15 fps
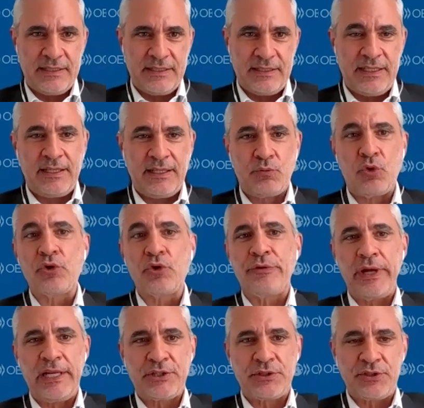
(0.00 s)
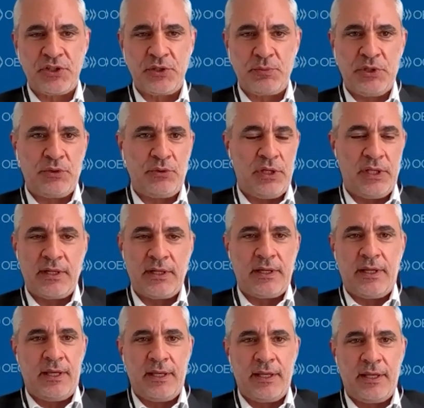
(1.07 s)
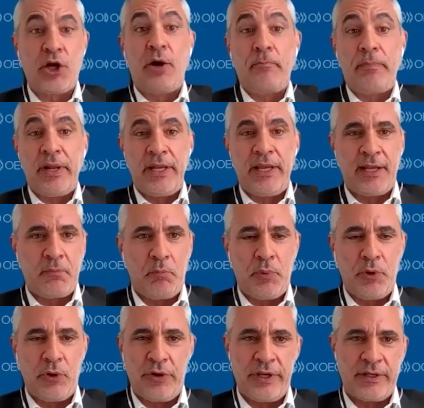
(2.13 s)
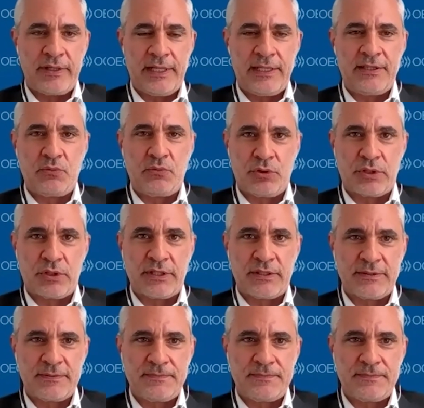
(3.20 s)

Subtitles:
the work relationship between a company, an employer, and the worker.